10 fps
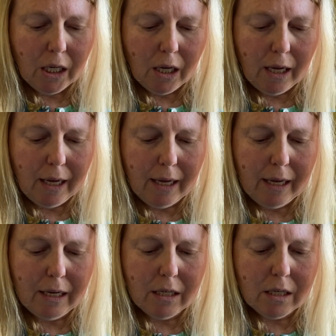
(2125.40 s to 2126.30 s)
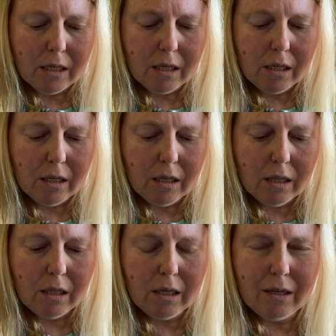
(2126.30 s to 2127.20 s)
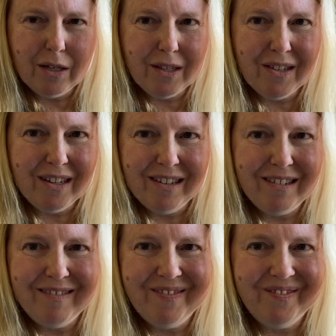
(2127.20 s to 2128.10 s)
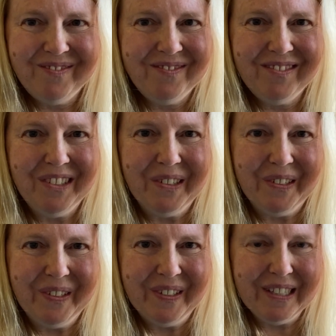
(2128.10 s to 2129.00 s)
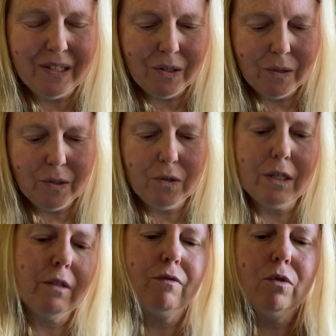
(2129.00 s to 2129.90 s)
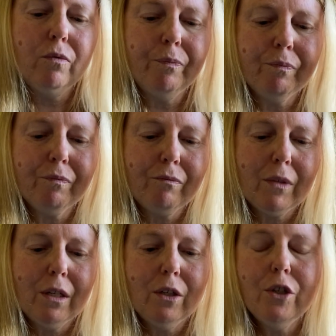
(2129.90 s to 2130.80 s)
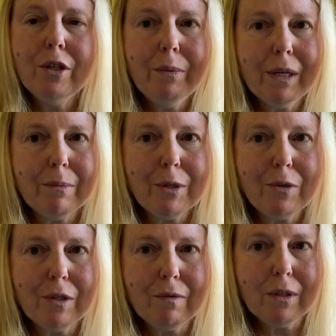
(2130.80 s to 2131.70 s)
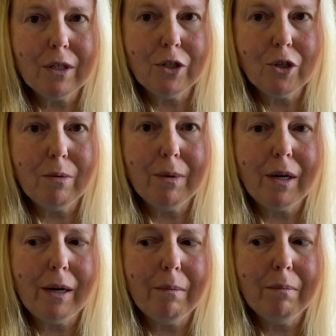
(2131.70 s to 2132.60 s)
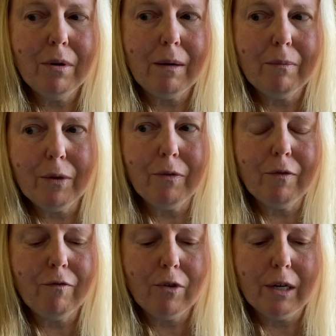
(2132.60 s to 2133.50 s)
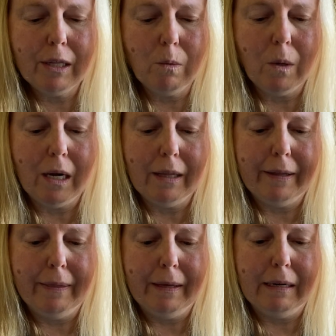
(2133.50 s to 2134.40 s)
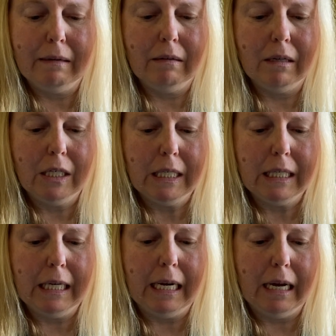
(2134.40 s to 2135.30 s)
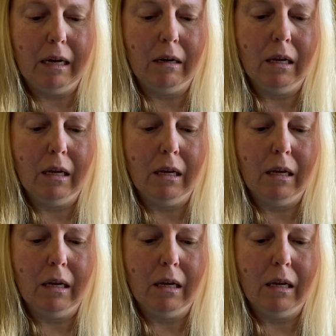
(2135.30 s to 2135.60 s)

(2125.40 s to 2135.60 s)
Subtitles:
And then I decided, no, it's too stressful. Usually when I'm stressful in a job, I put up with it for a little while and then I just get out.